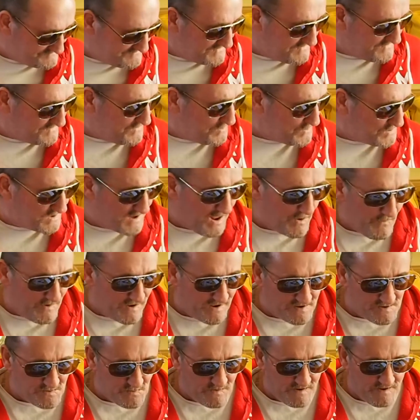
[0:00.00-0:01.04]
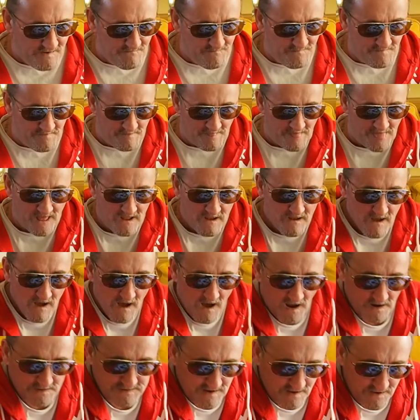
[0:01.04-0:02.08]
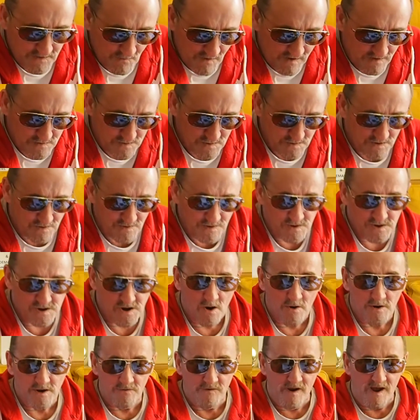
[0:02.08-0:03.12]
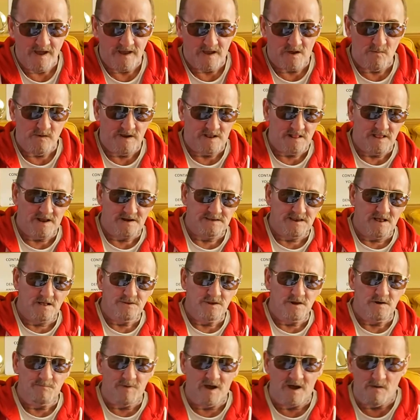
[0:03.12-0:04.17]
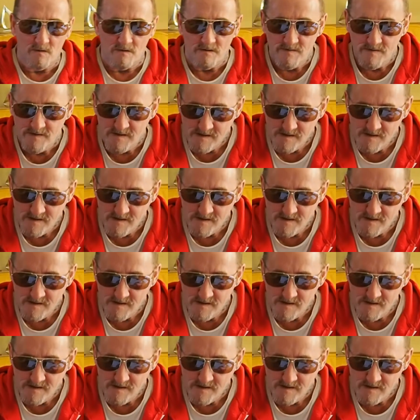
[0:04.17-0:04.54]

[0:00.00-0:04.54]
Just how it is with them. I'll tell you what I'm just going to show you right quickly. I tell you about